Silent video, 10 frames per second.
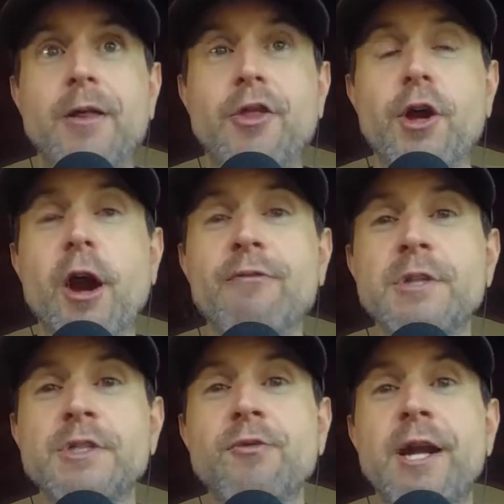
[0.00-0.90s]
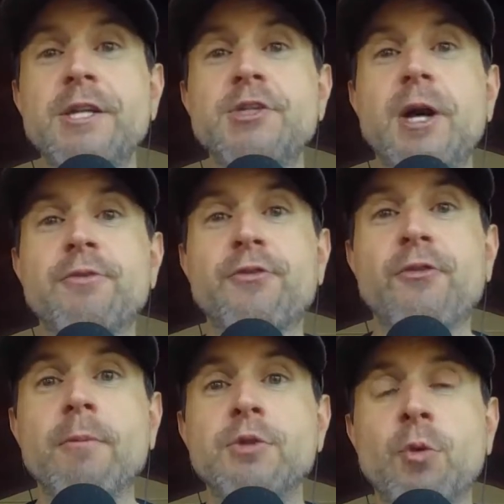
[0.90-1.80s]
their offensive rating jumped
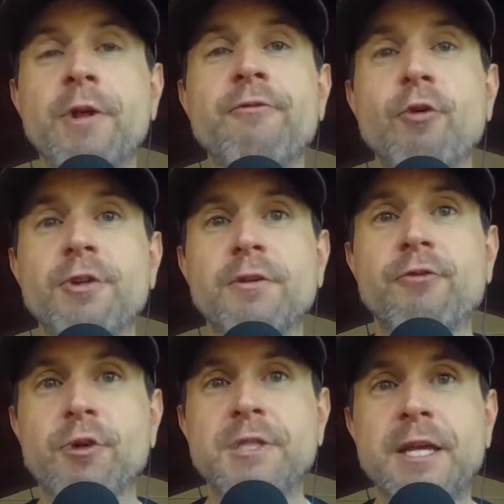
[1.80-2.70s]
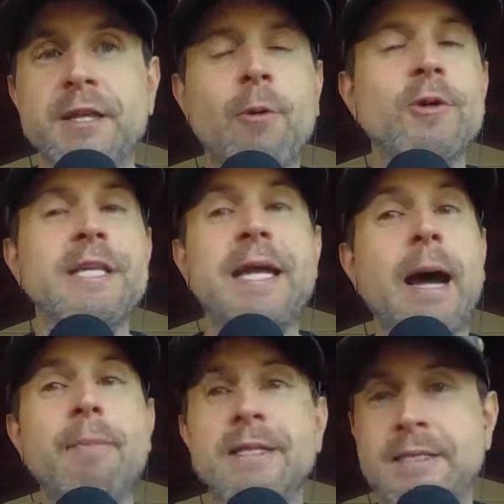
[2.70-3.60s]
from 24th to 14th. Now, once again,
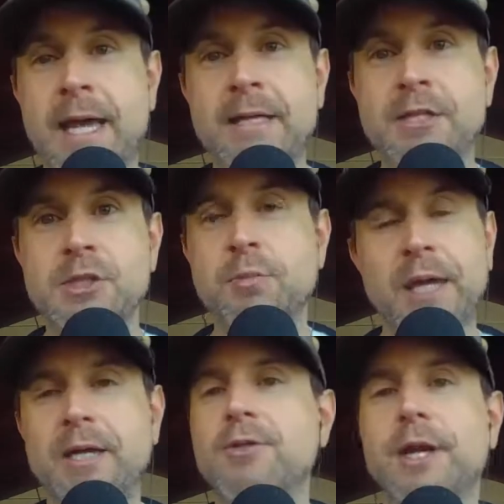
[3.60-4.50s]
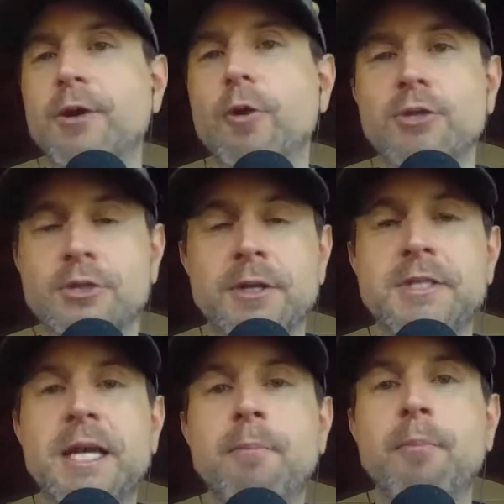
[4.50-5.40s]
I'm not saying this is because Derrick Rose is on the
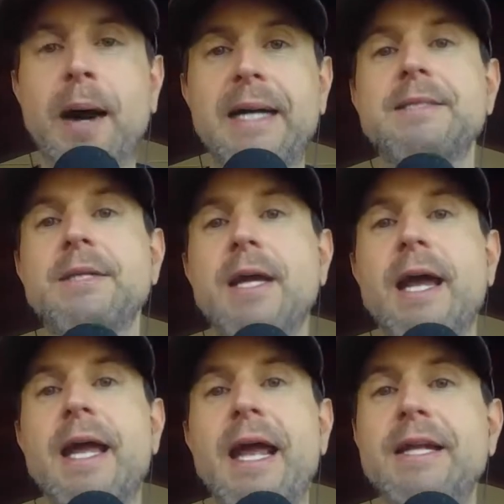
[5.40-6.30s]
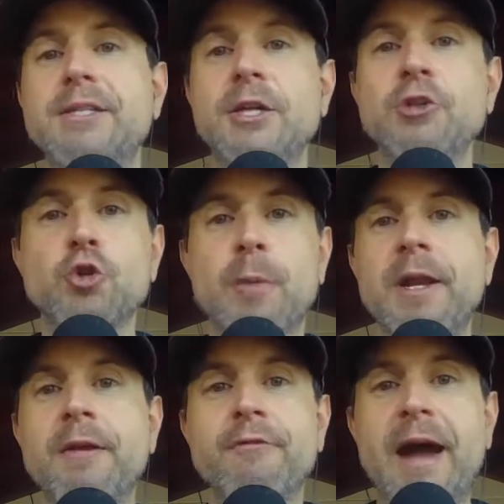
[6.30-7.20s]
team, but it's a
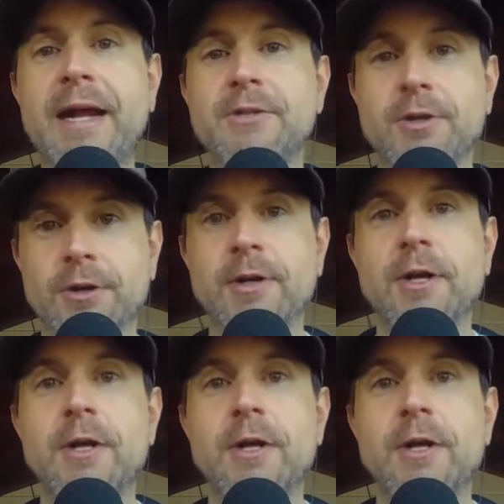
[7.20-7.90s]
contributing factor